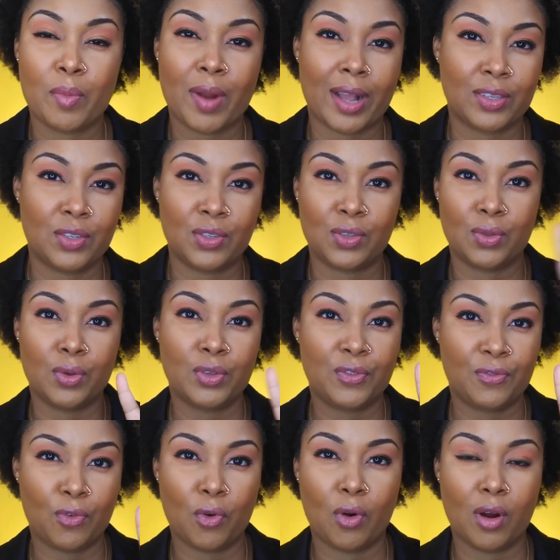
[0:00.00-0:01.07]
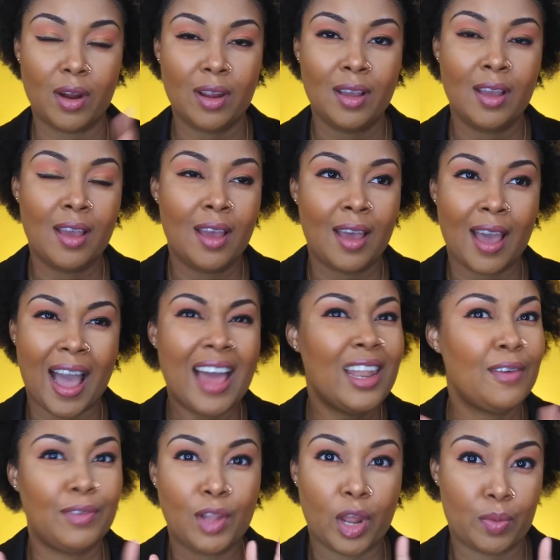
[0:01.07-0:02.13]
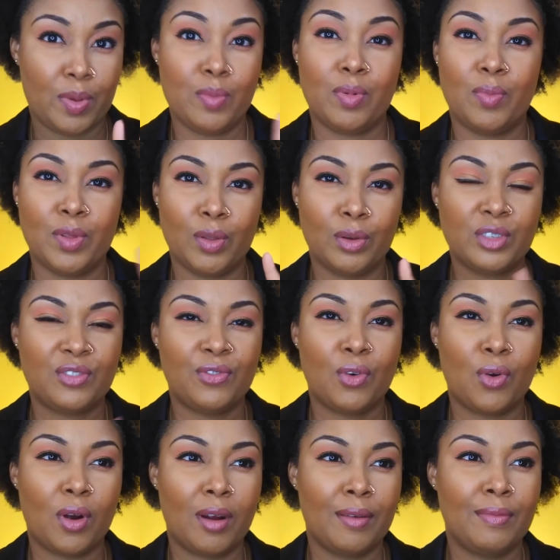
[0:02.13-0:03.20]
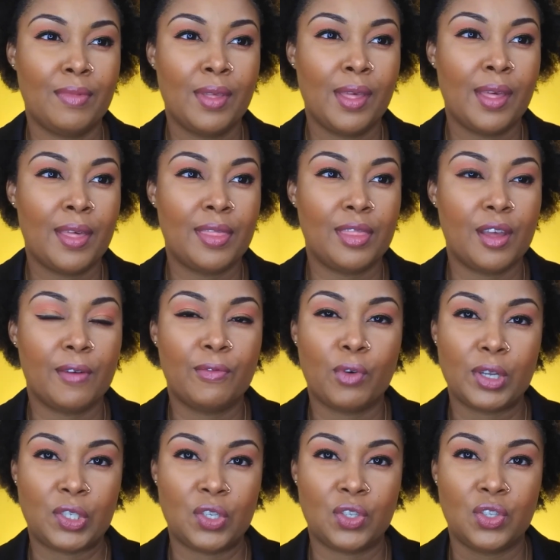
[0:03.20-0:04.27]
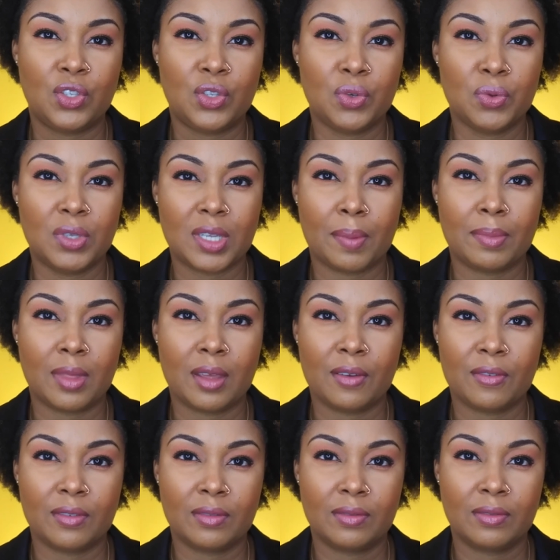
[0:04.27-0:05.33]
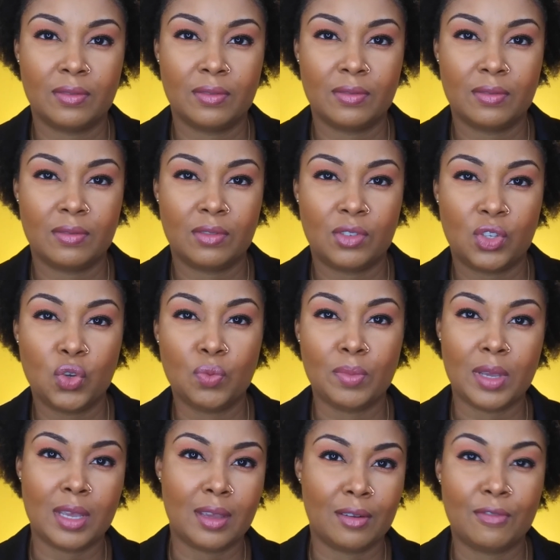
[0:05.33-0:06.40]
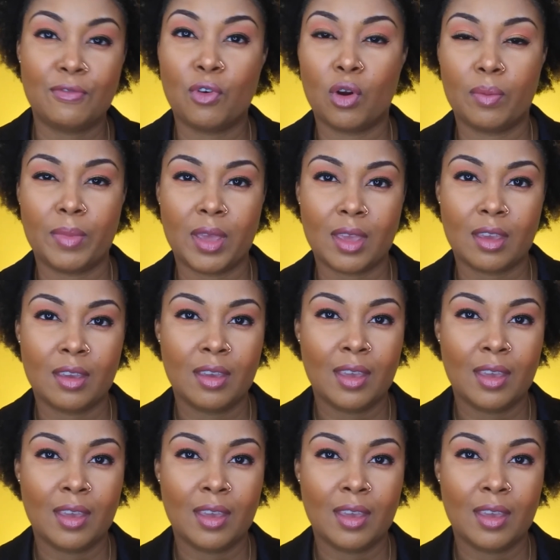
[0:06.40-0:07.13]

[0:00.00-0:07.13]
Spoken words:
Braxton. So those four, I love a lot of people, but those four, their voices do something to me and for me.